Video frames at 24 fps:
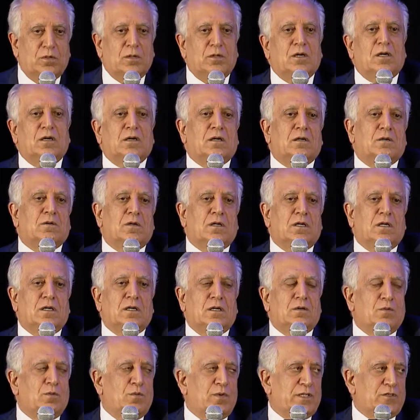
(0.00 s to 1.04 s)

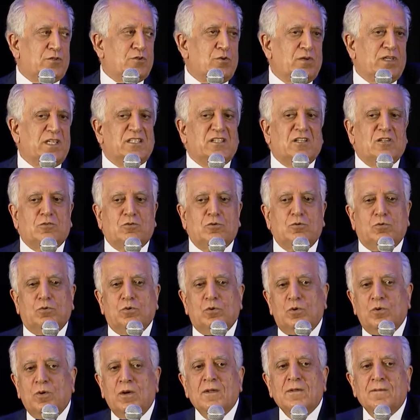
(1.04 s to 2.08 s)
what you needed to
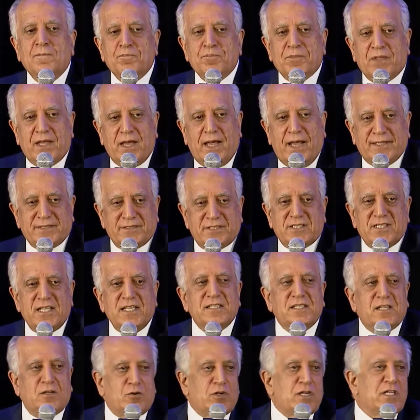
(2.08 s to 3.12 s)
do. And
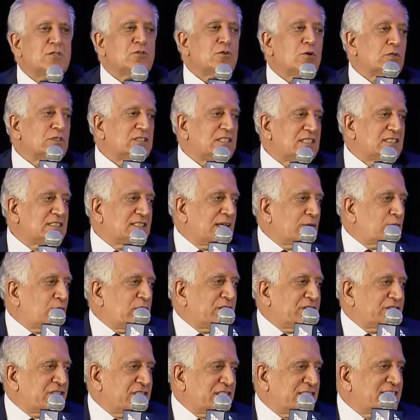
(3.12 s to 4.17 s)
send the resources that were
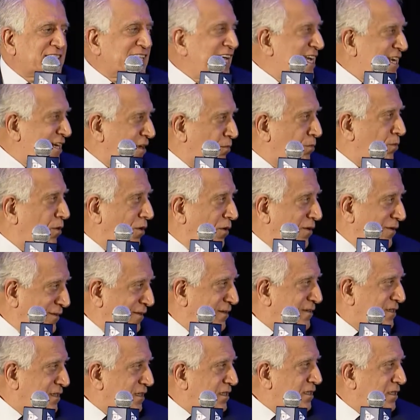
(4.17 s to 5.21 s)
sustainable.
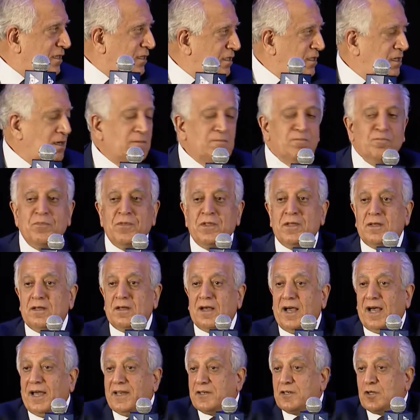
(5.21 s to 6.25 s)

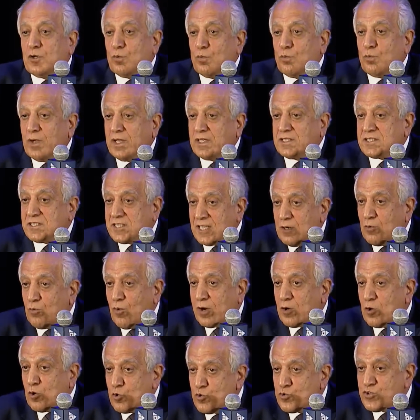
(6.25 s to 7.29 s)
And we still
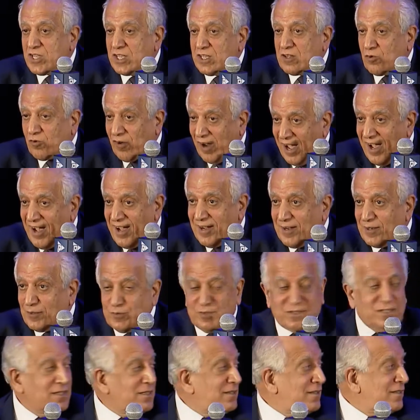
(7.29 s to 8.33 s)
were losing
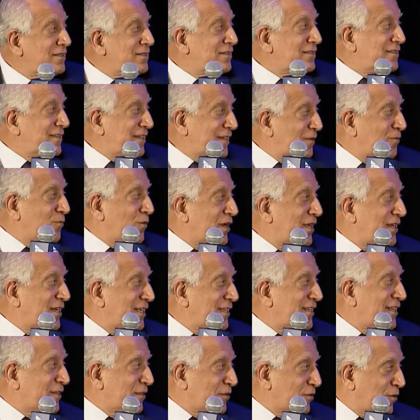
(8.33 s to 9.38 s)
ground. Then we
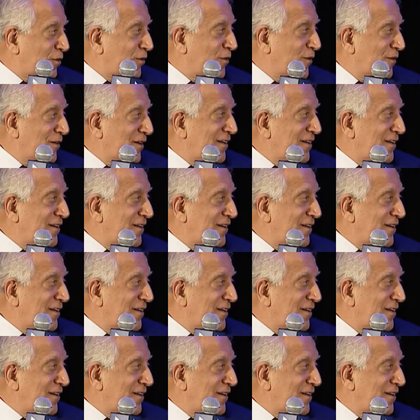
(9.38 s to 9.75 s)
needed to